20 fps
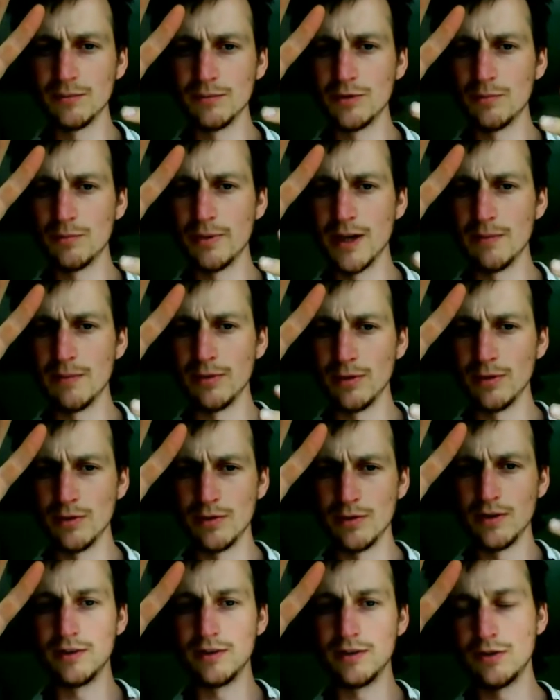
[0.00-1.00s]
them to people,
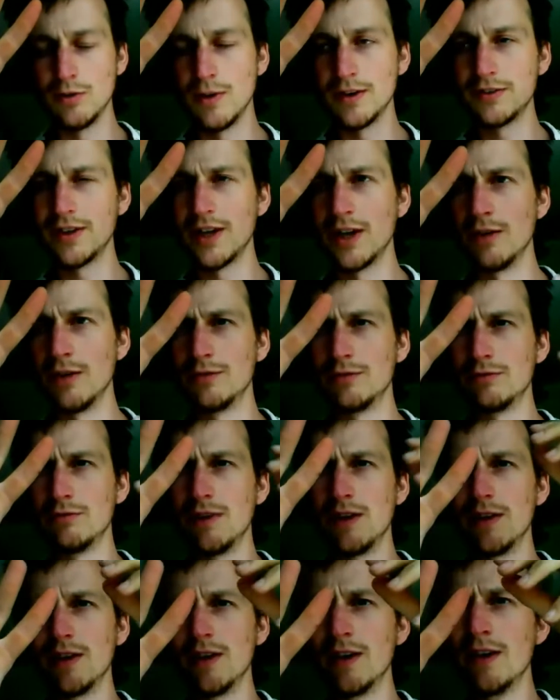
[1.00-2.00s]
or to ourselves
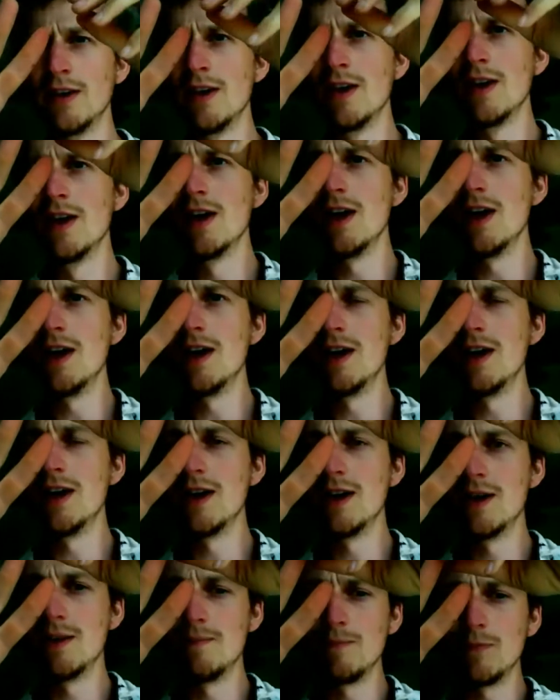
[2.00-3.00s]
rather,
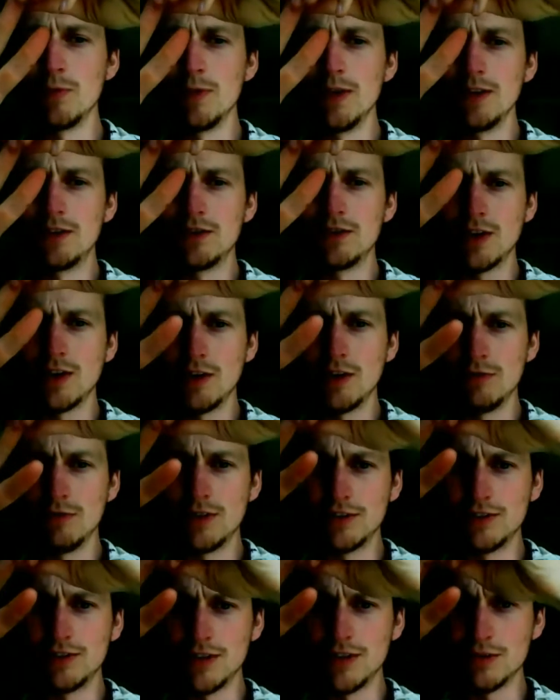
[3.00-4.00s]
we need to go through a
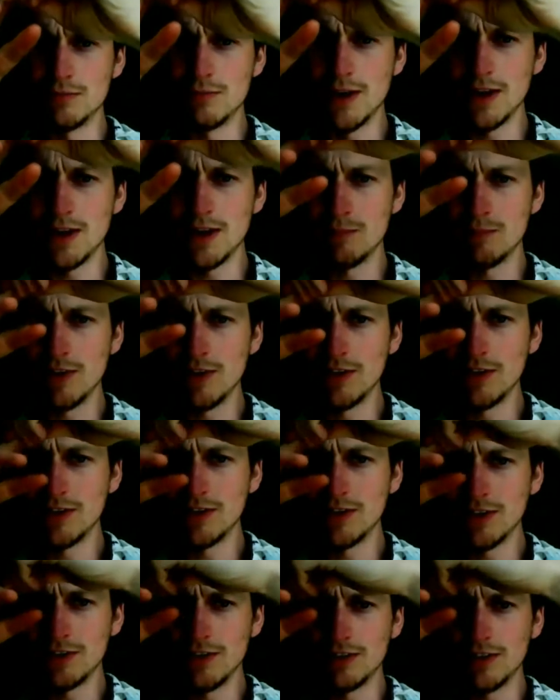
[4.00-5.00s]
decision-making
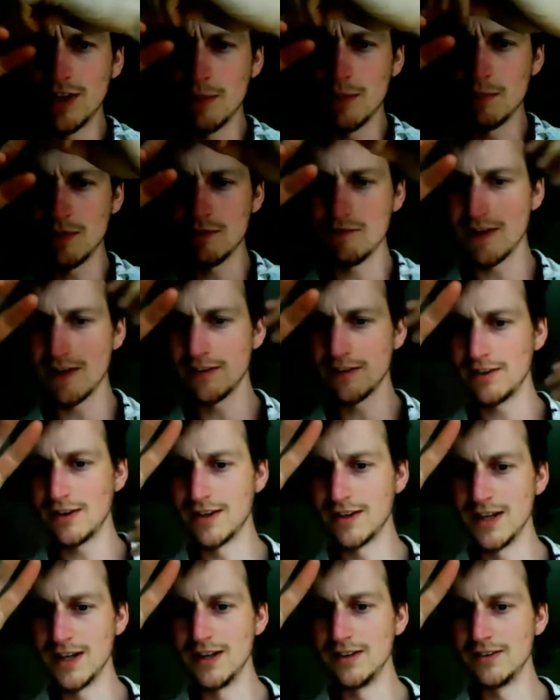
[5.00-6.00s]
process that's
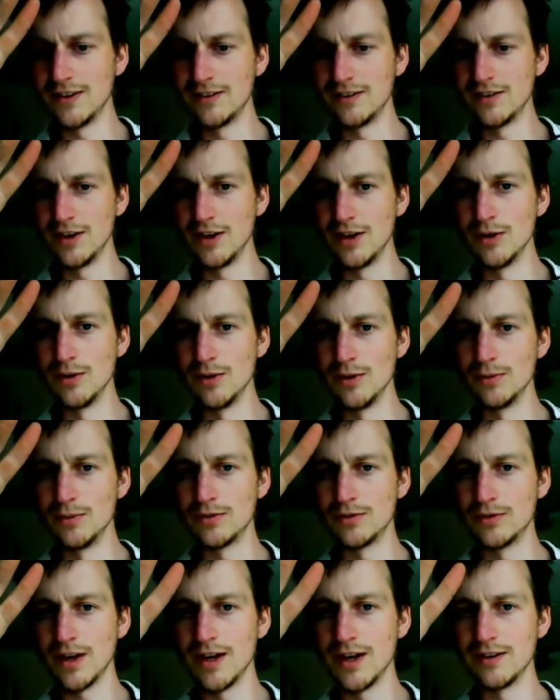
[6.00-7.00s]
democratic and easy to
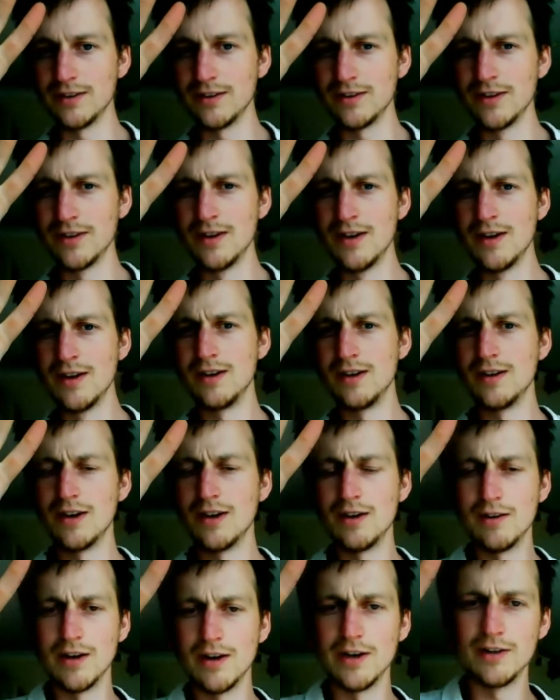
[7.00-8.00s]
use, and
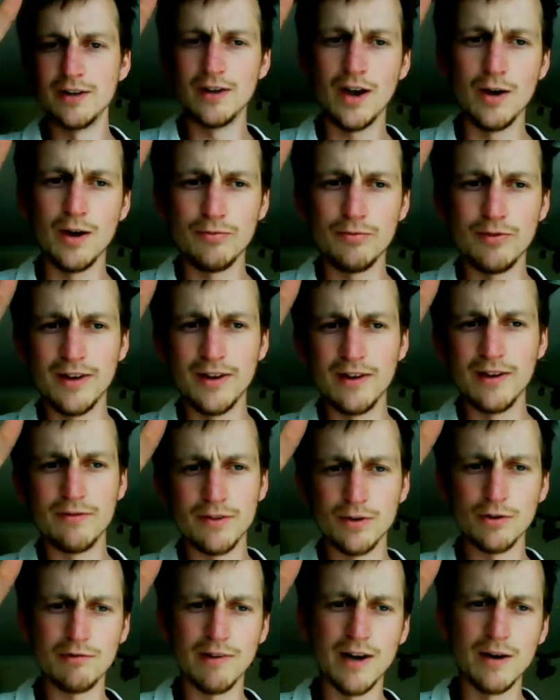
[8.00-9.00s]
like hopefully even
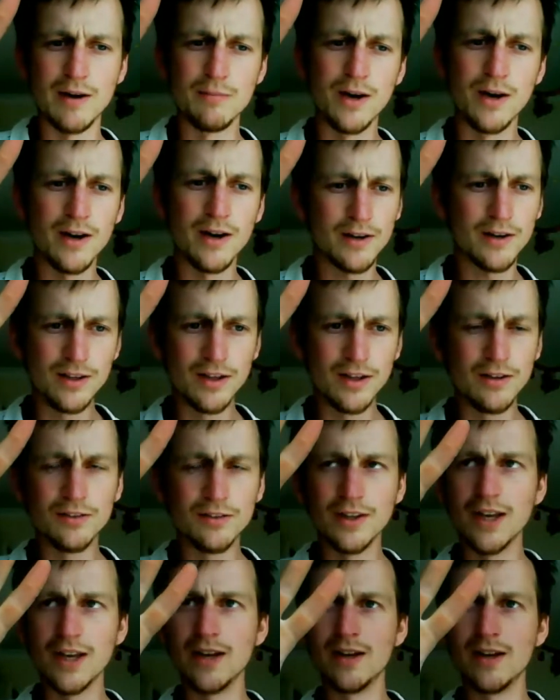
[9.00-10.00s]
your grandma could
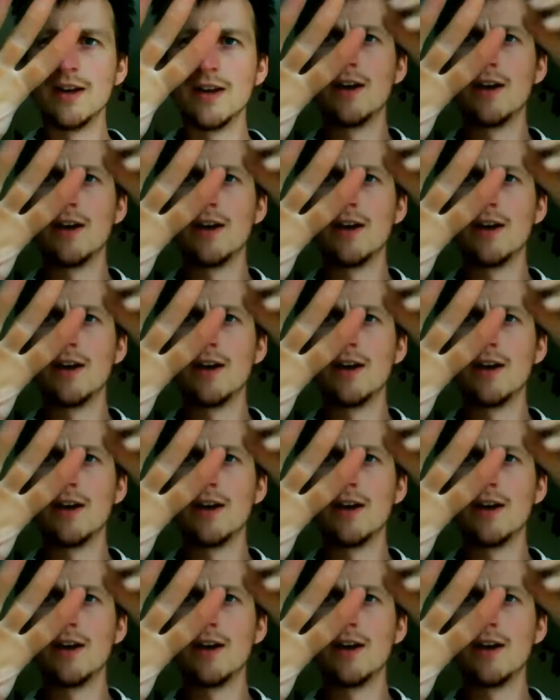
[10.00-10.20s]
use it.